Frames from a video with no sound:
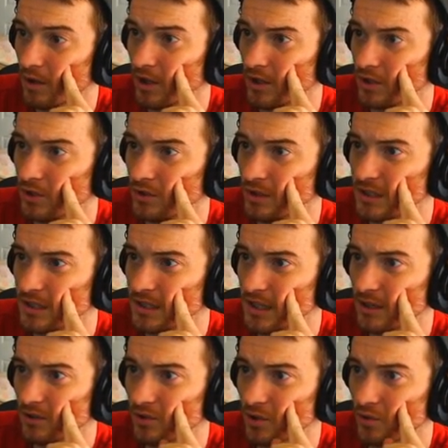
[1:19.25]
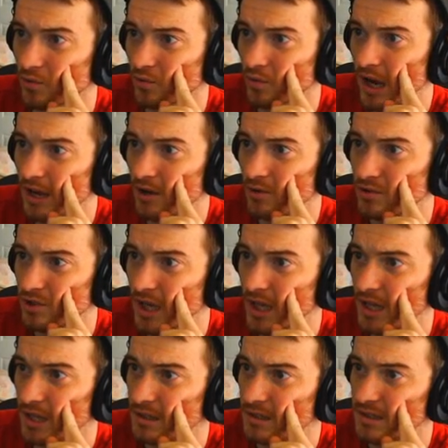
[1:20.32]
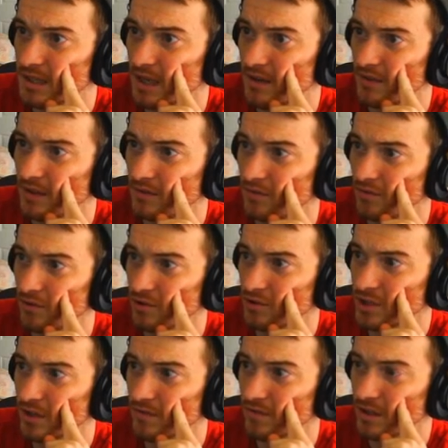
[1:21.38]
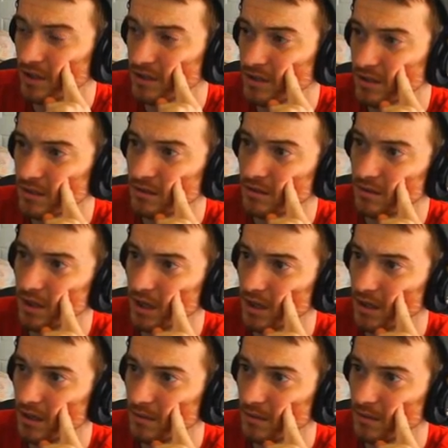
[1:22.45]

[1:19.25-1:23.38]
You need to download the RyoChan 7 version of this, okay?